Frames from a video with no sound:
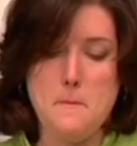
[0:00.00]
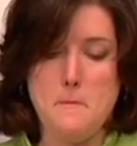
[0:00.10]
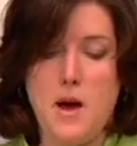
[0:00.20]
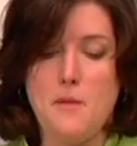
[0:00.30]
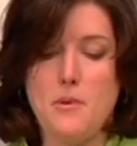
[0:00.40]

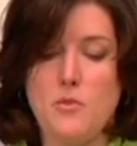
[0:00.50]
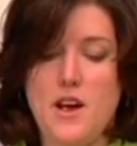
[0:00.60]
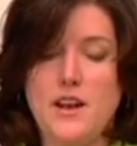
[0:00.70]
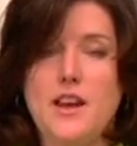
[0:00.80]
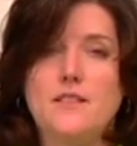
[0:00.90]
pop it
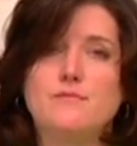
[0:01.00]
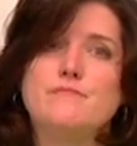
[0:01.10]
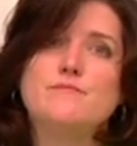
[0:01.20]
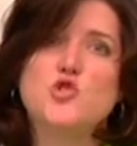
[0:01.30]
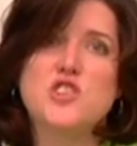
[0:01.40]
right in,
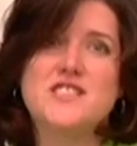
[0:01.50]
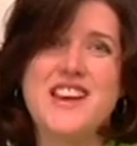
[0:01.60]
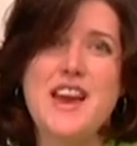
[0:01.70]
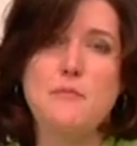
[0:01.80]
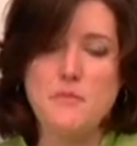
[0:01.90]

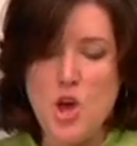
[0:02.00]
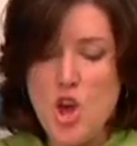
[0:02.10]
shazam.